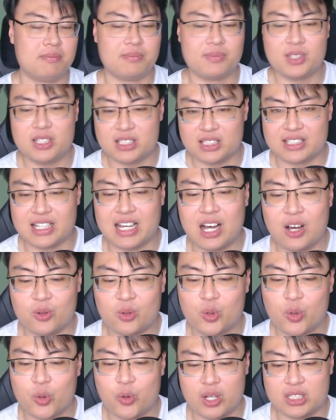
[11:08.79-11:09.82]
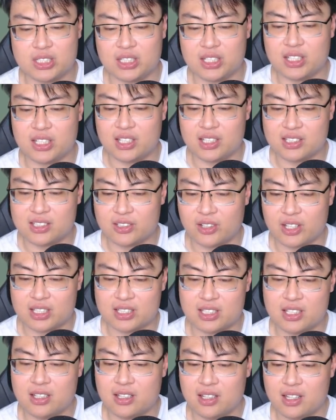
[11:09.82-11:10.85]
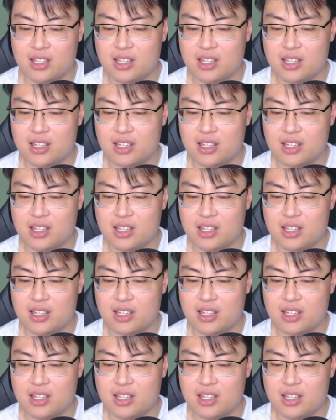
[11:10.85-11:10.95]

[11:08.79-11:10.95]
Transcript: This is how crazy it is. You can see,